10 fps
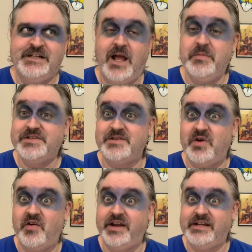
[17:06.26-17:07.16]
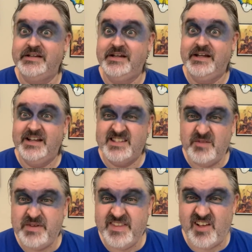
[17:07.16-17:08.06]
I miss them already. It's
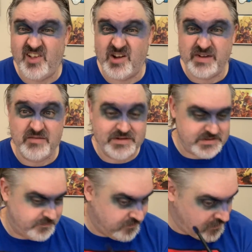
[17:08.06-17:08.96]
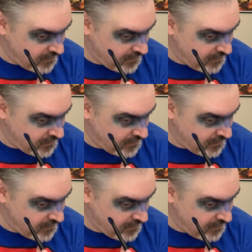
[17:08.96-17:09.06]
not been that long, but I miss them.